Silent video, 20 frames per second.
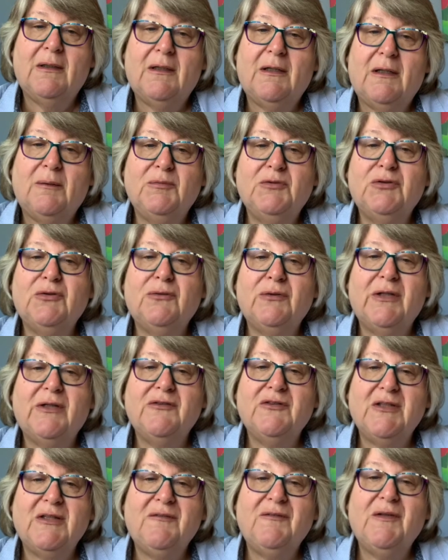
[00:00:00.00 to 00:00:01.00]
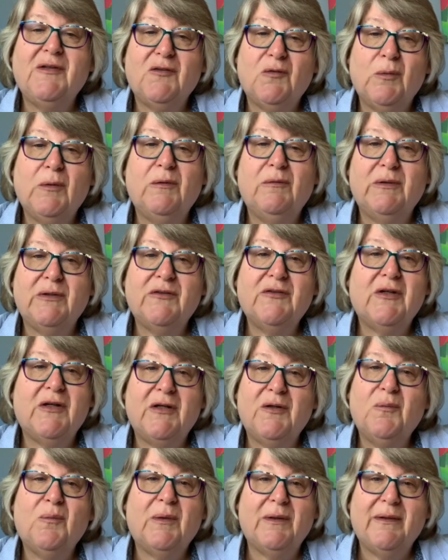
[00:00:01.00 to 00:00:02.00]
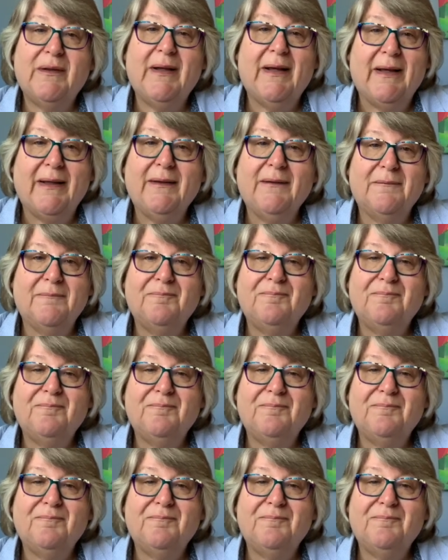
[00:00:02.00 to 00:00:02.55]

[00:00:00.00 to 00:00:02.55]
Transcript: I'm sure those evenings will return one day.